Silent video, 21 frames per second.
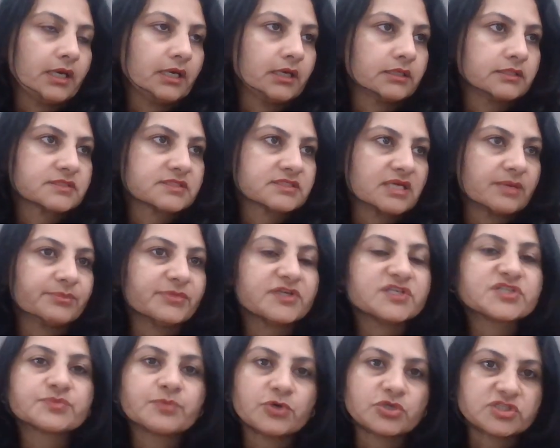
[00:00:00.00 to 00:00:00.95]
some
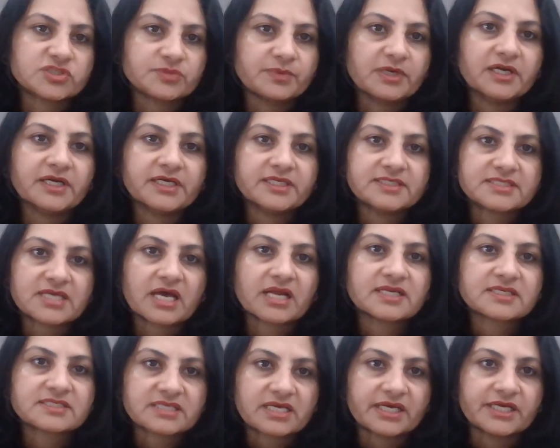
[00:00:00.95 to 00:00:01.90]
responsibilities are
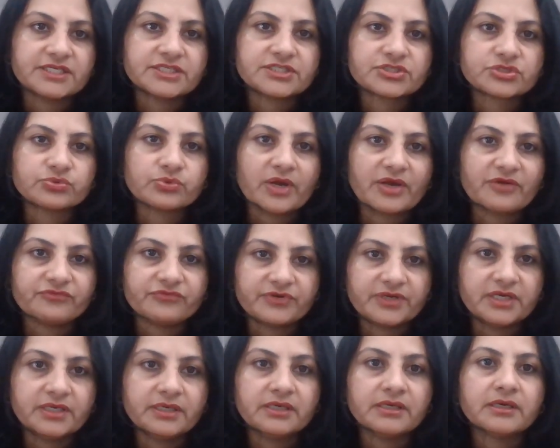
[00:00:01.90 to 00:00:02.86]
assigned to
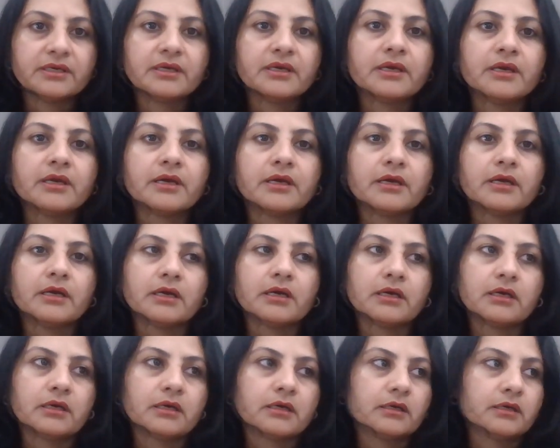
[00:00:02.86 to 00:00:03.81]
every
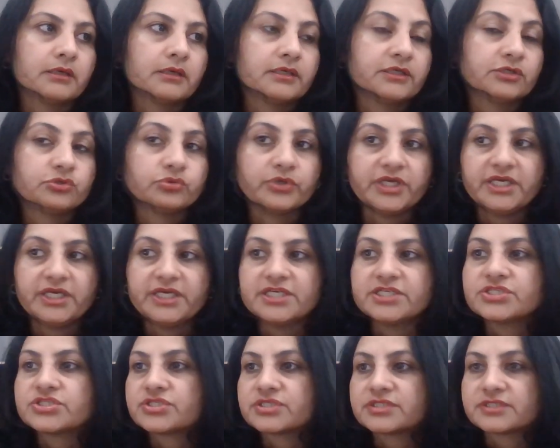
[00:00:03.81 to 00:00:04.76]
to
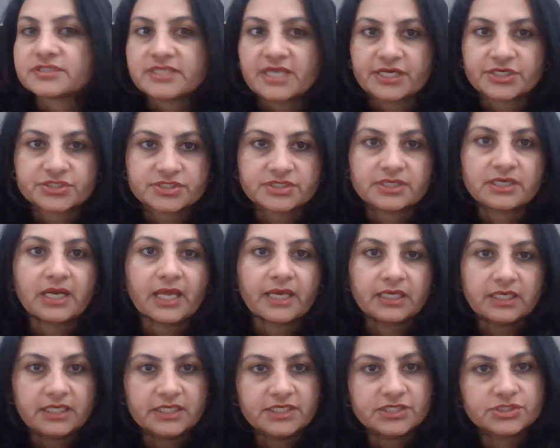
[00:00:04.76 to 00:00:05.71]
each section,
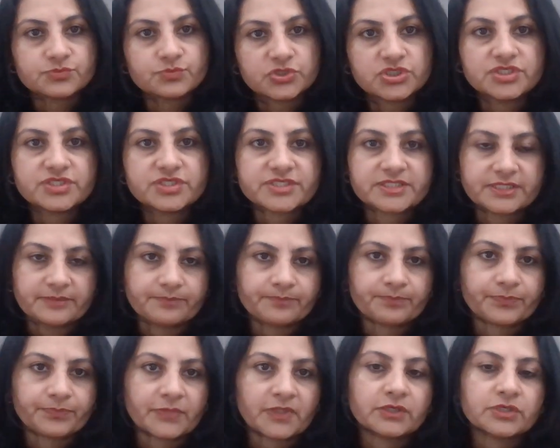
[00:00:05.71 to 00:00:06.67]
like each position.
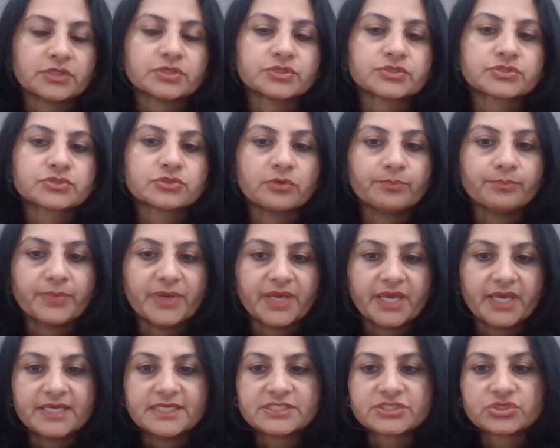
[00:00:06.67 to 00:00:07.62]
So
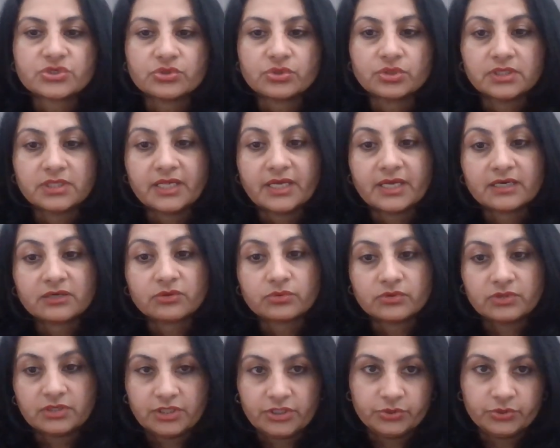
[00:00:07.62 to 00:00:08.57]
based on their
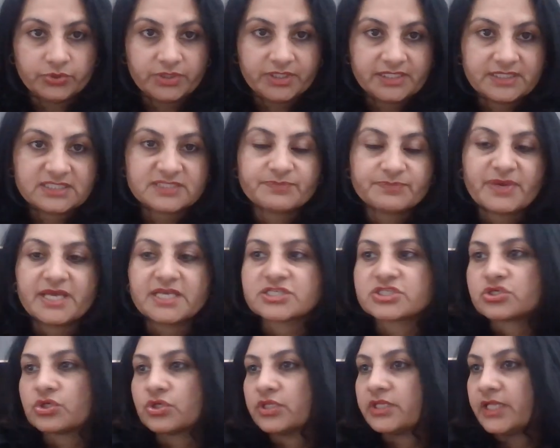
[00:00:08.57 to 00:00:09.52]
duties,
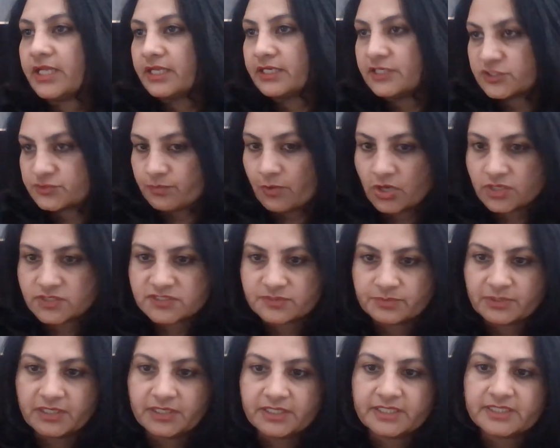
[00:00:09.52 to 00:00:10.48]
based on their
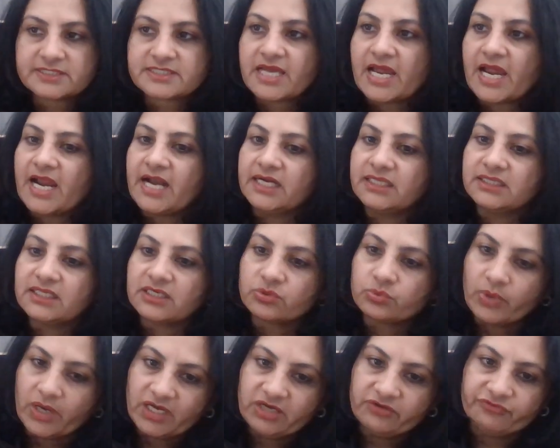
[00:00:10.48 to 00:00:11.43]
responsibilities and the
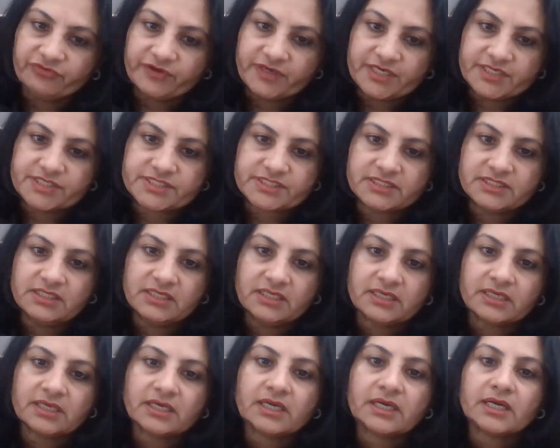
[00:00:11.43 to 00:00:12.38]
qualification,
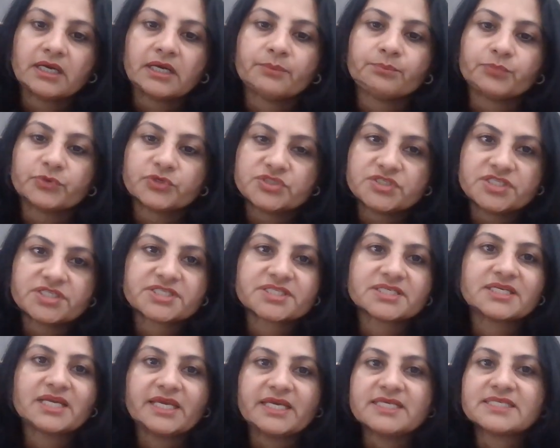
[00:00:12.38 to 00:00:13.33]

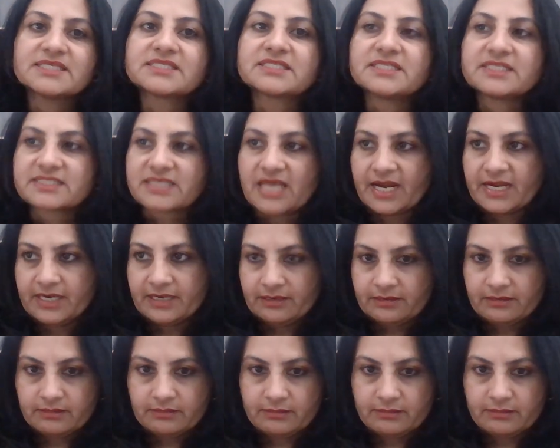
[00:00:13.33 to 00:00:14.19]
position is decided,